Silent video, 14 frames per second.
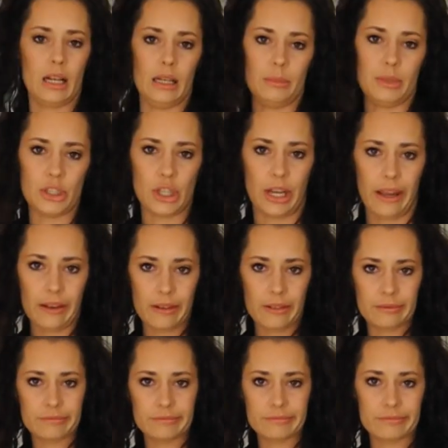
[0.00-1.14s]
let me check.
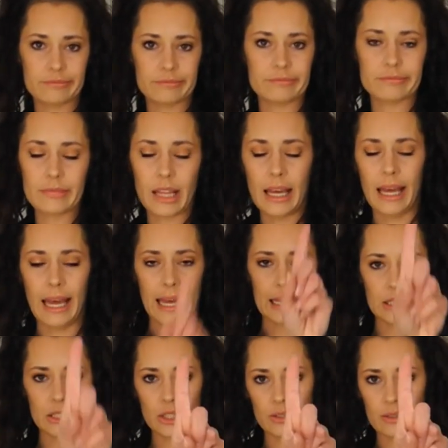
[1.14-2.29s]

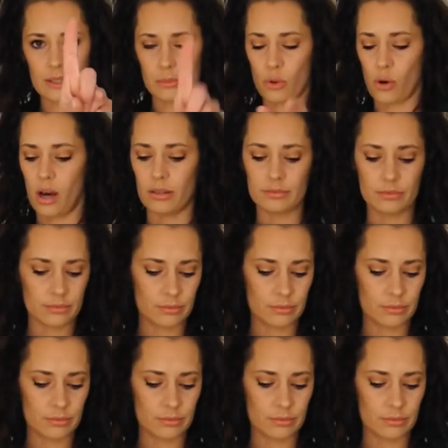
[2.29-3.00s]
Excuse moi.